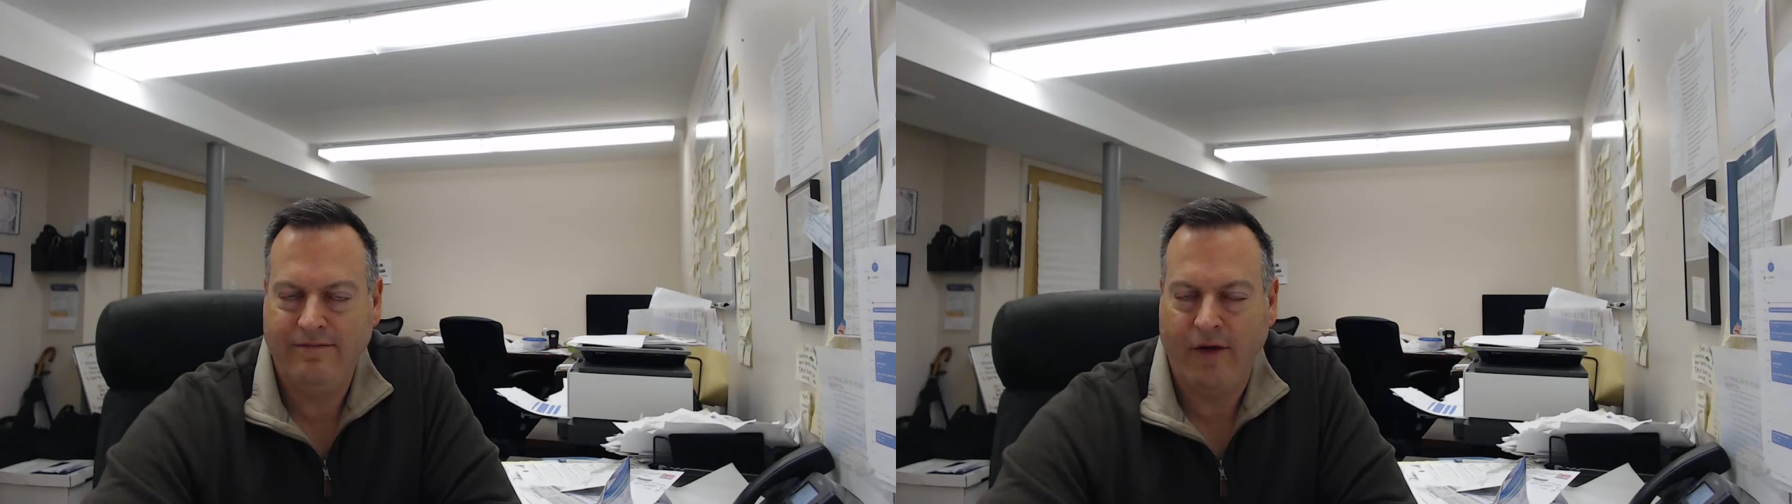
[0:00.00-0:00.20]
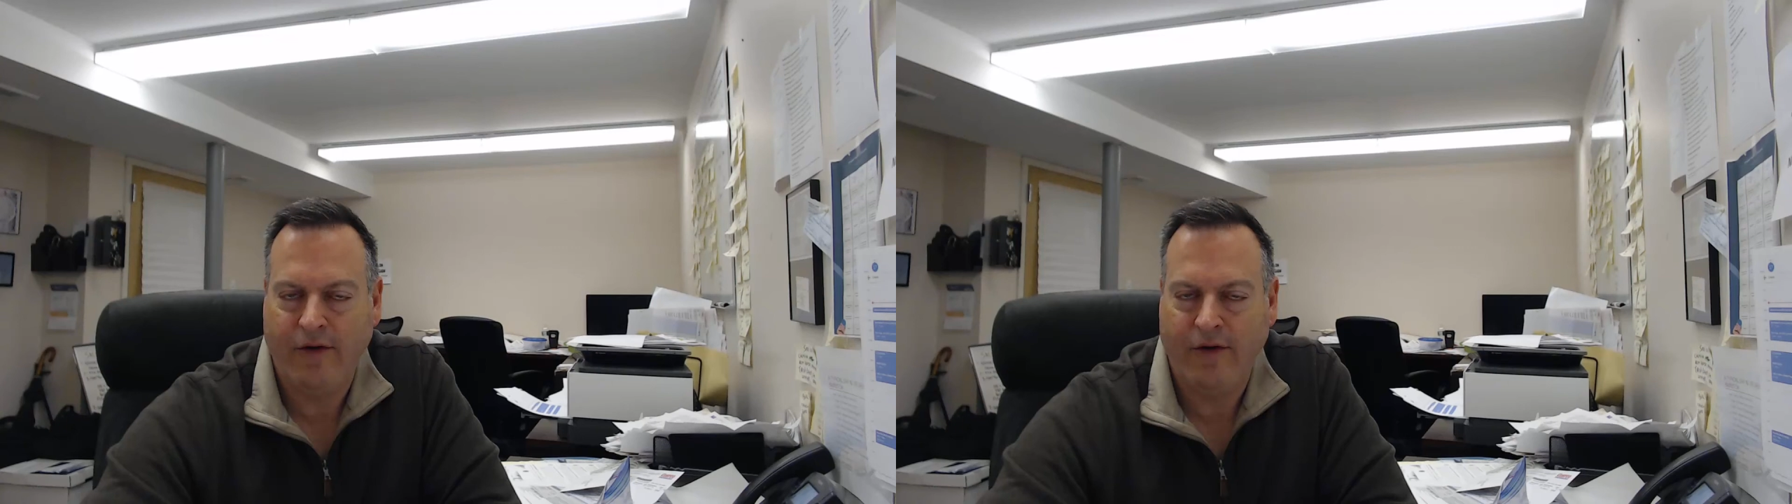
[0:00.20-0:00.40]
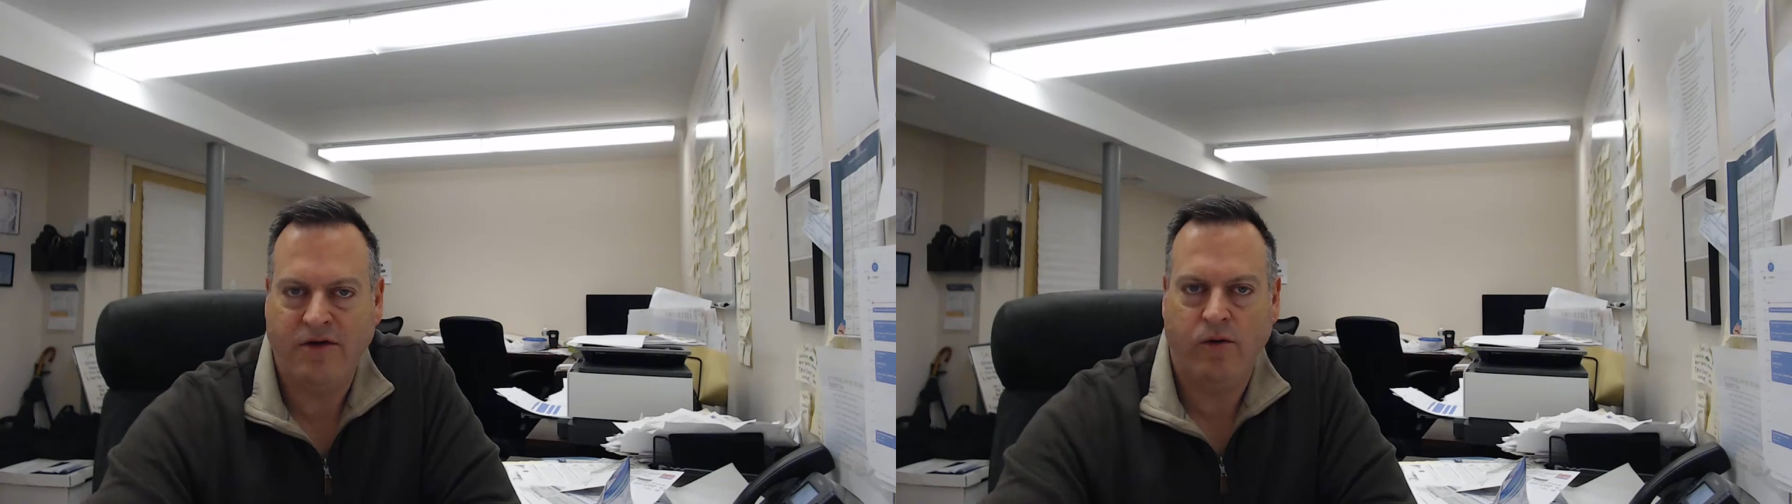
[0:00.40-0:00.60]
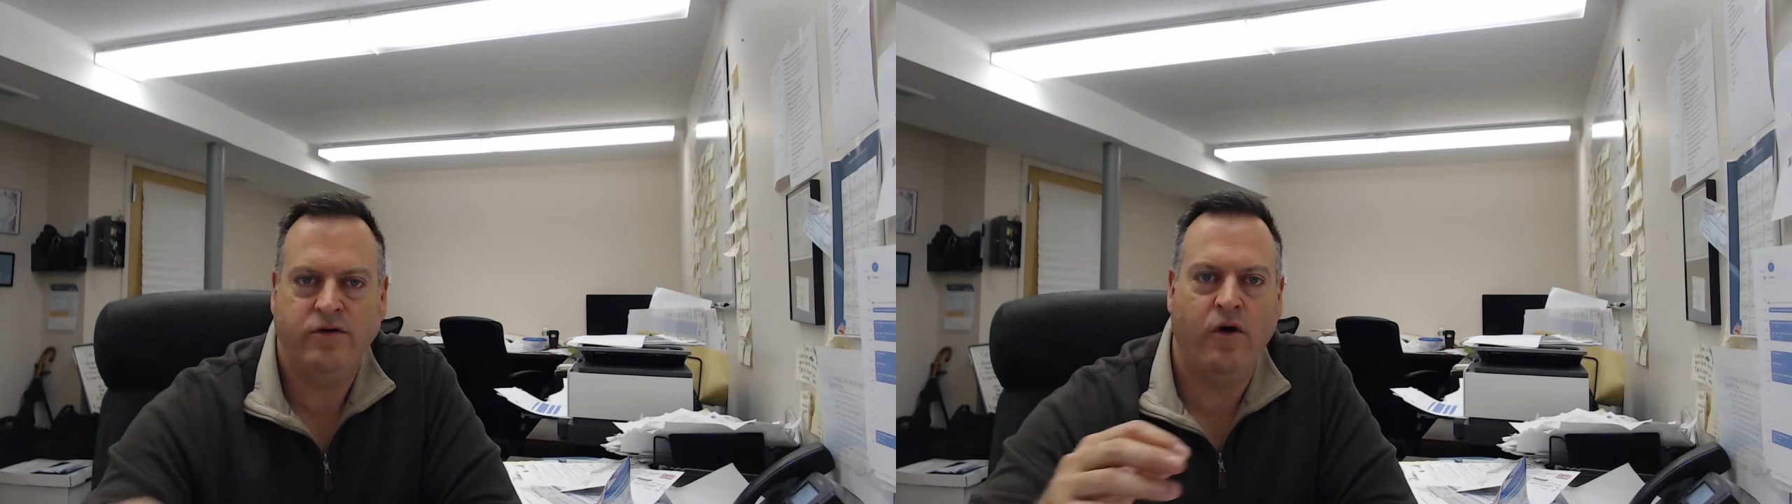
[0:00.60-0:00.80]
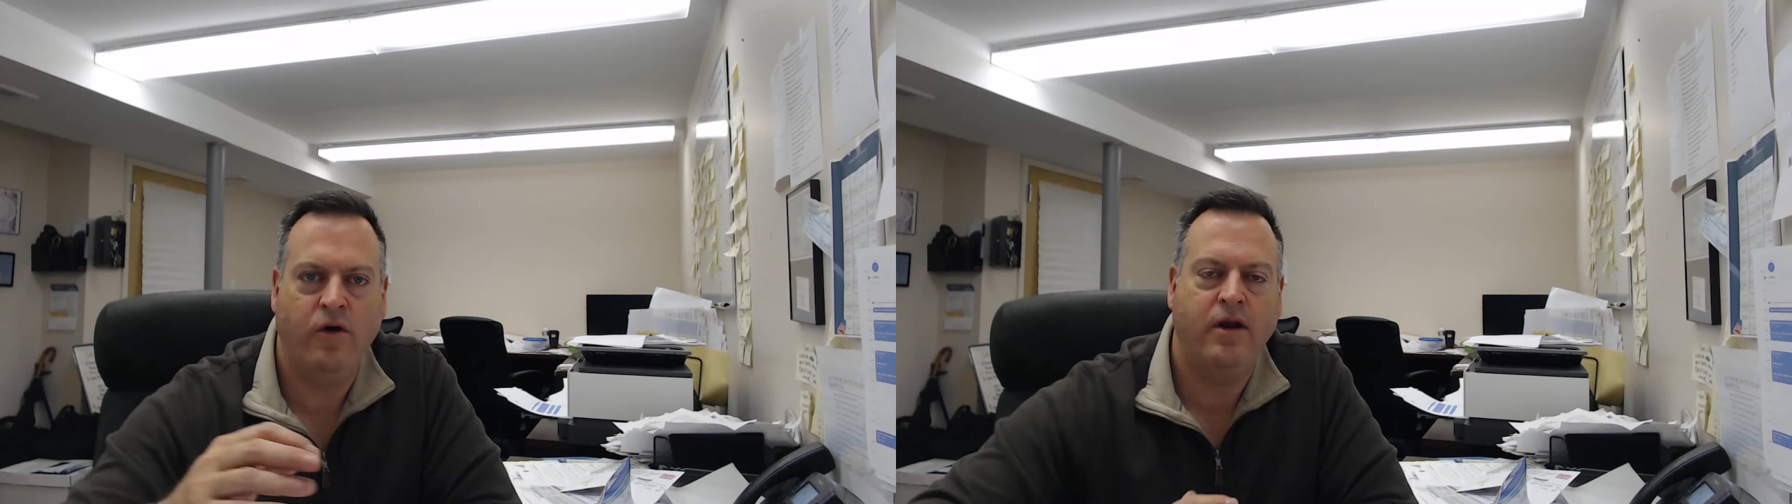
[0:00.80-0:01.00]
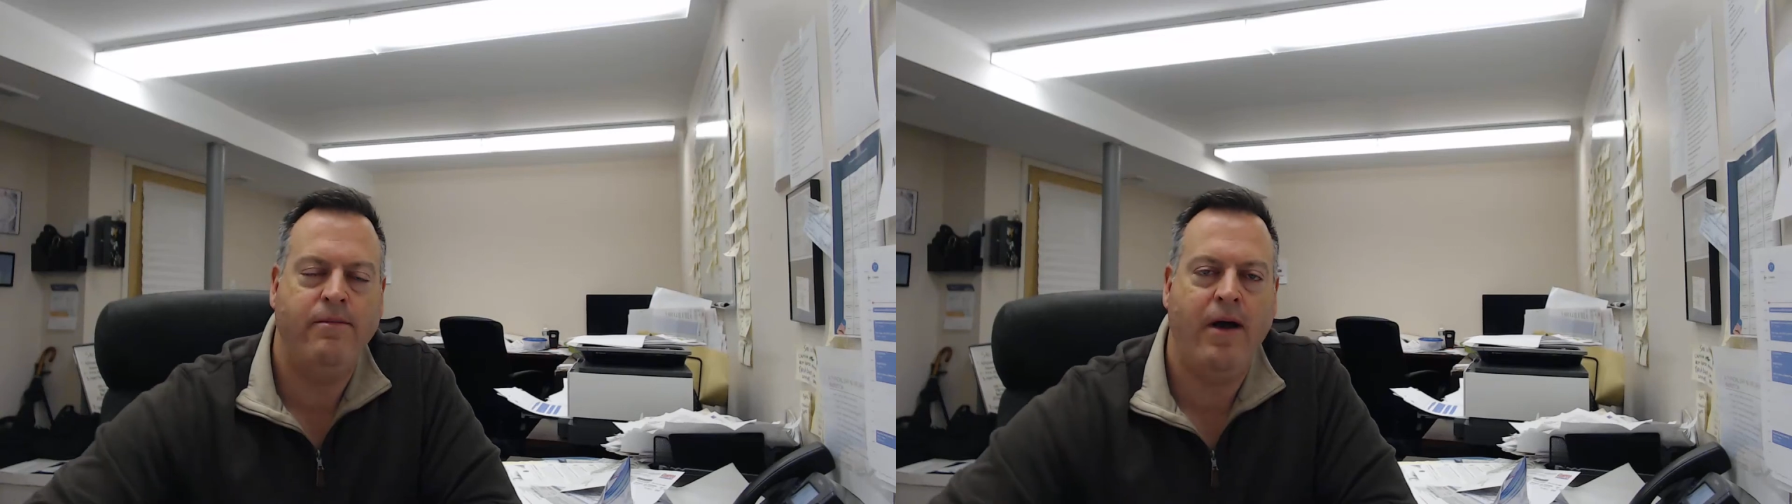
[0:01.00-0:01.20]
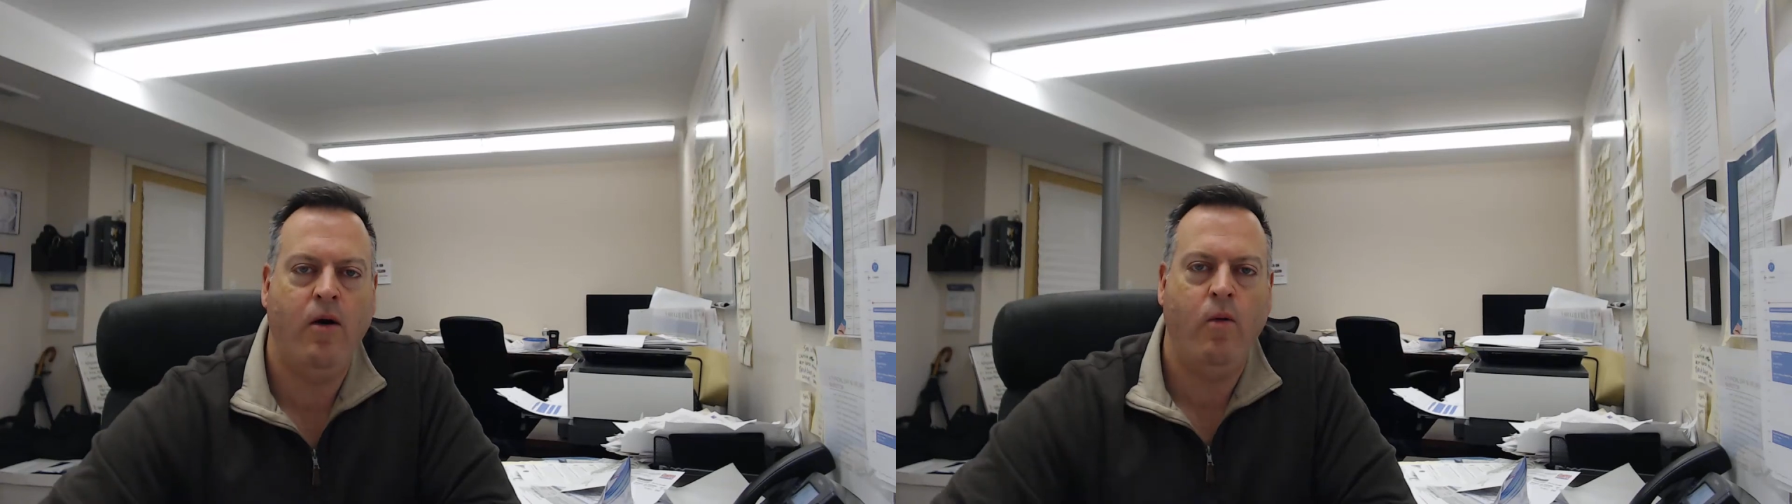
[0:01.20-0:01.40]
Okay, so we're talking about